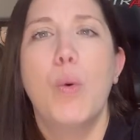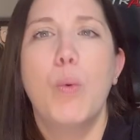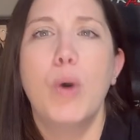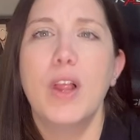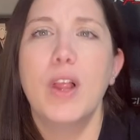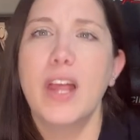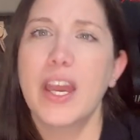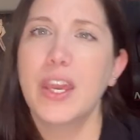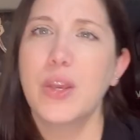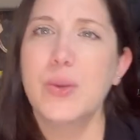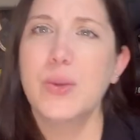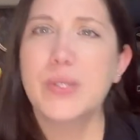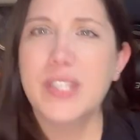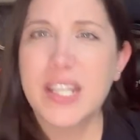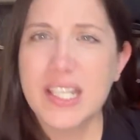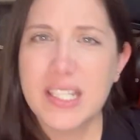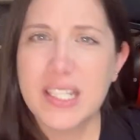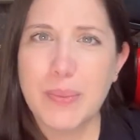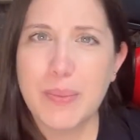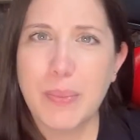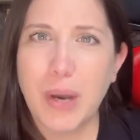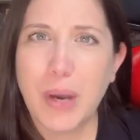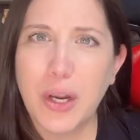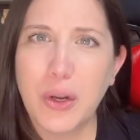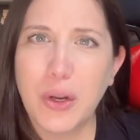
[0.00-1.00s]
Will I use it
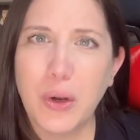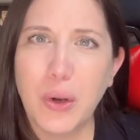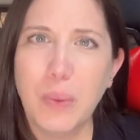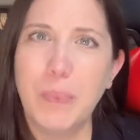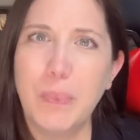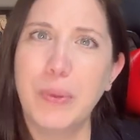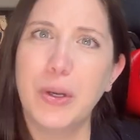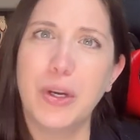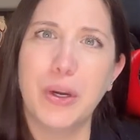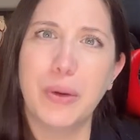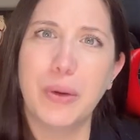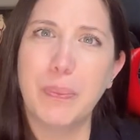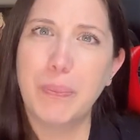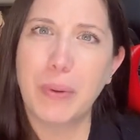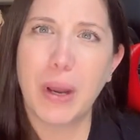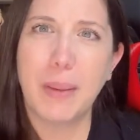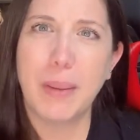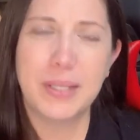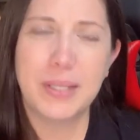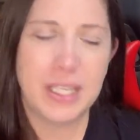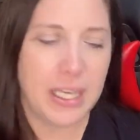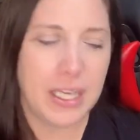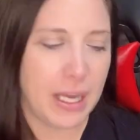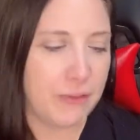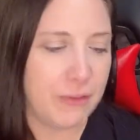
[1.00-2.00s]
as a bottle opener?
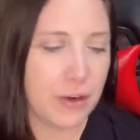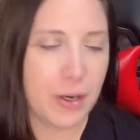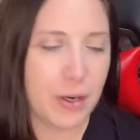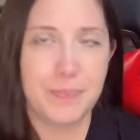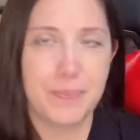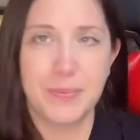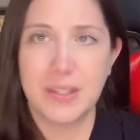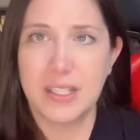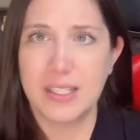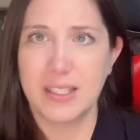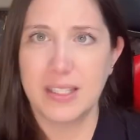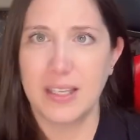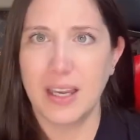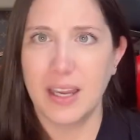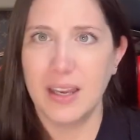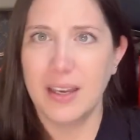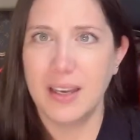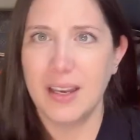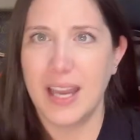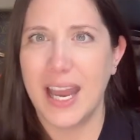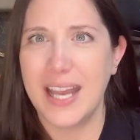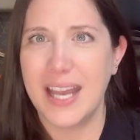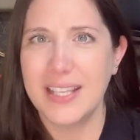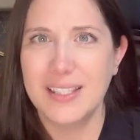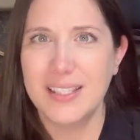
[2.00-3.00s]
Probably never. It
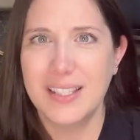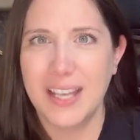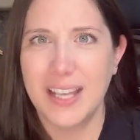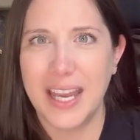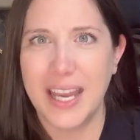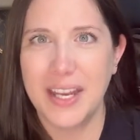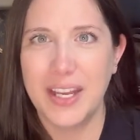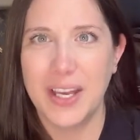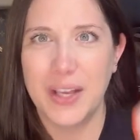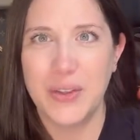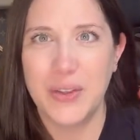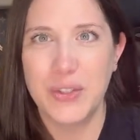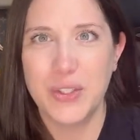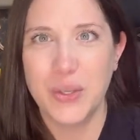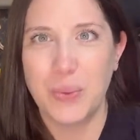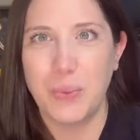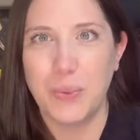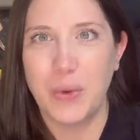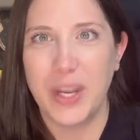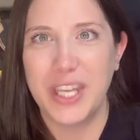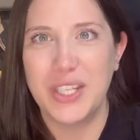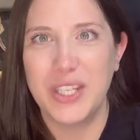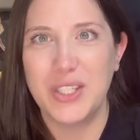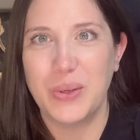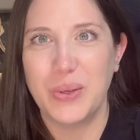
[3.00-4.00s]
has kind of some
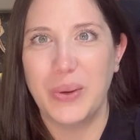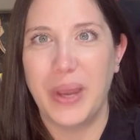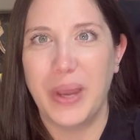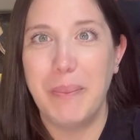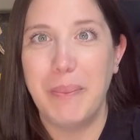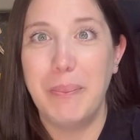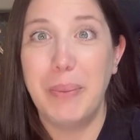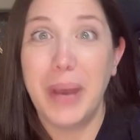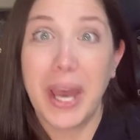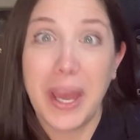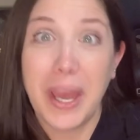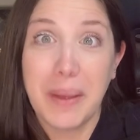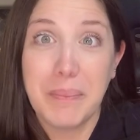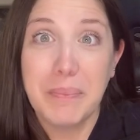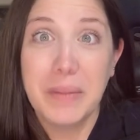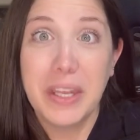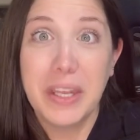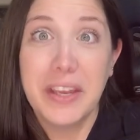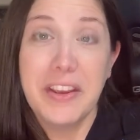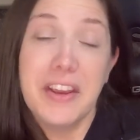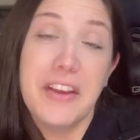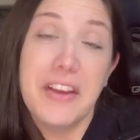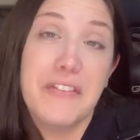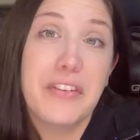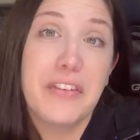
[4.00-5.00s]
weight to it. But
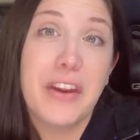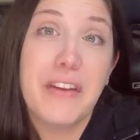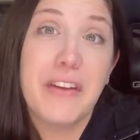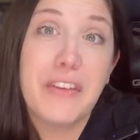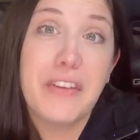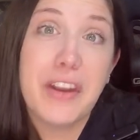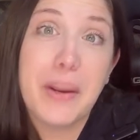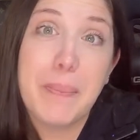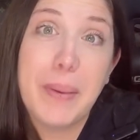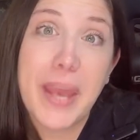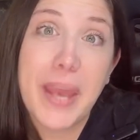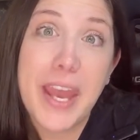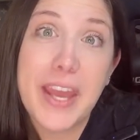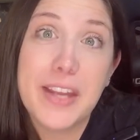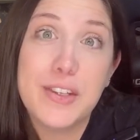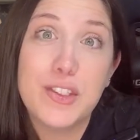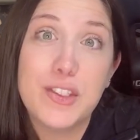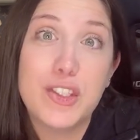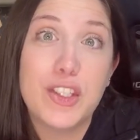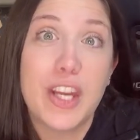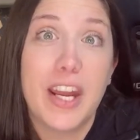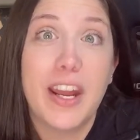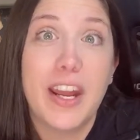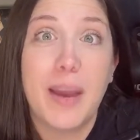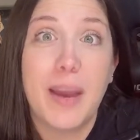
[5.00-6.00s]
if you're ever in a
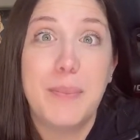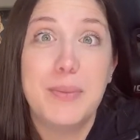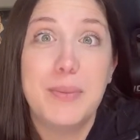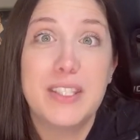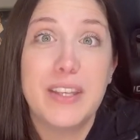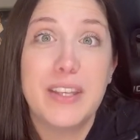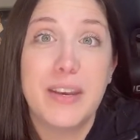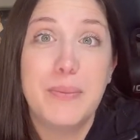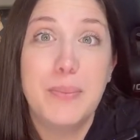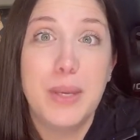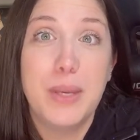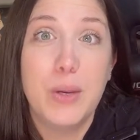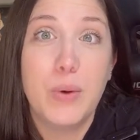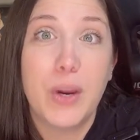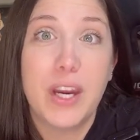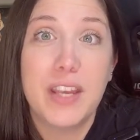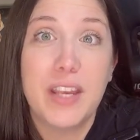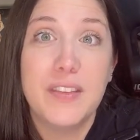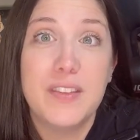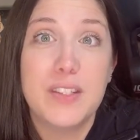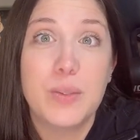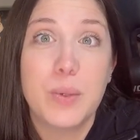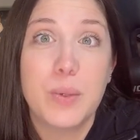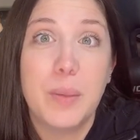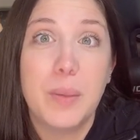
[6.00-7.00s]
pinch and I happen to be
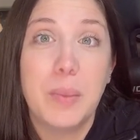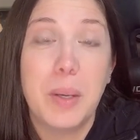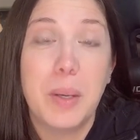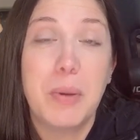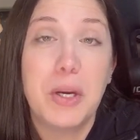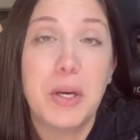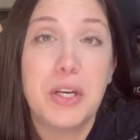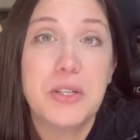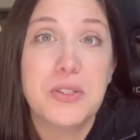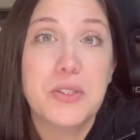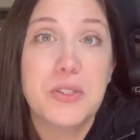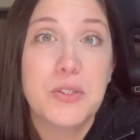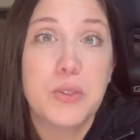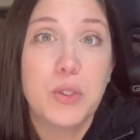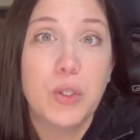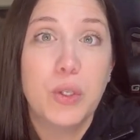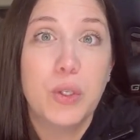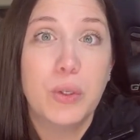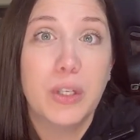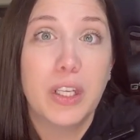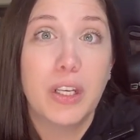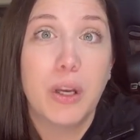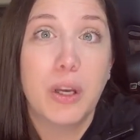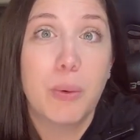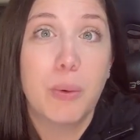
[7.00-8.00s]
wearing this one on my purse, you
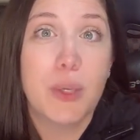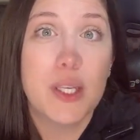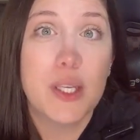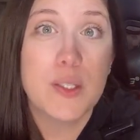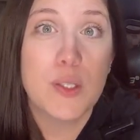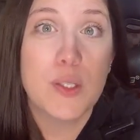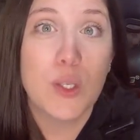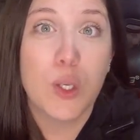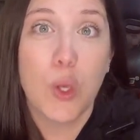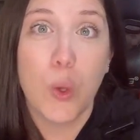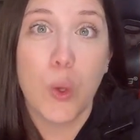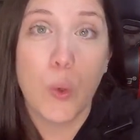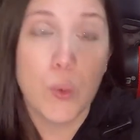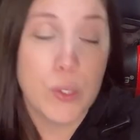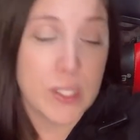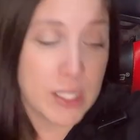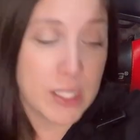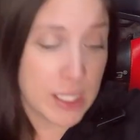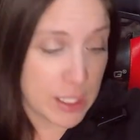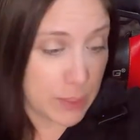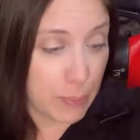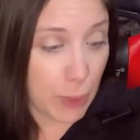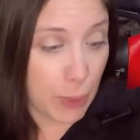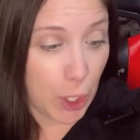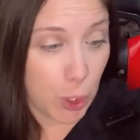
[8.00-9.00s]
can always use
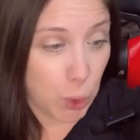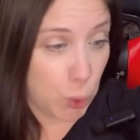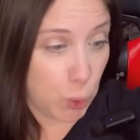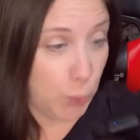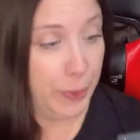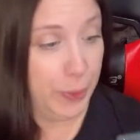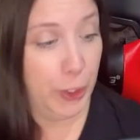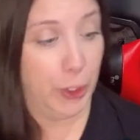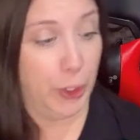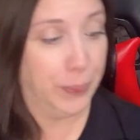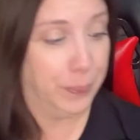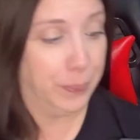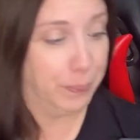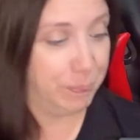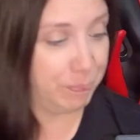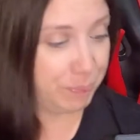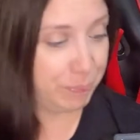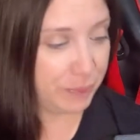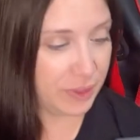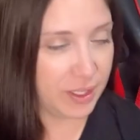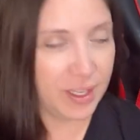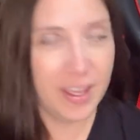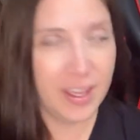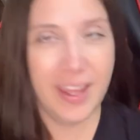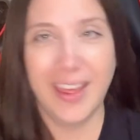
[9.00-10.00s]
this bottle opener.
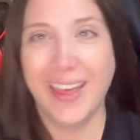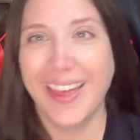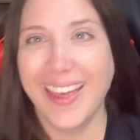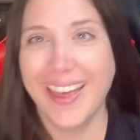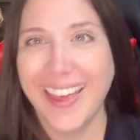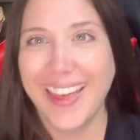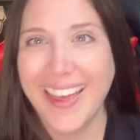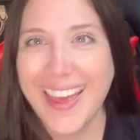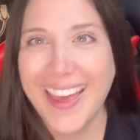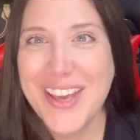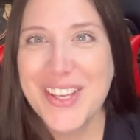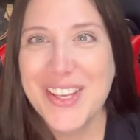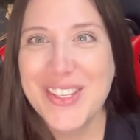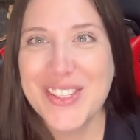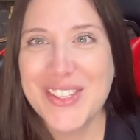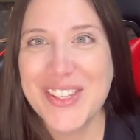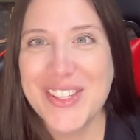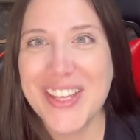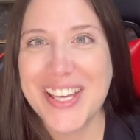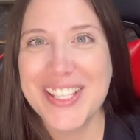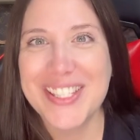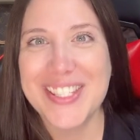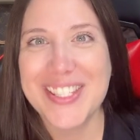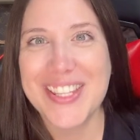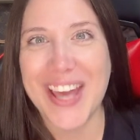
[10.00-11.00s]
So
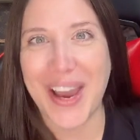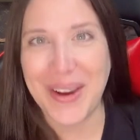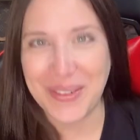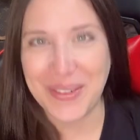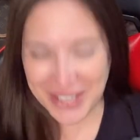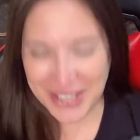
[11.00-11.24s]
that's that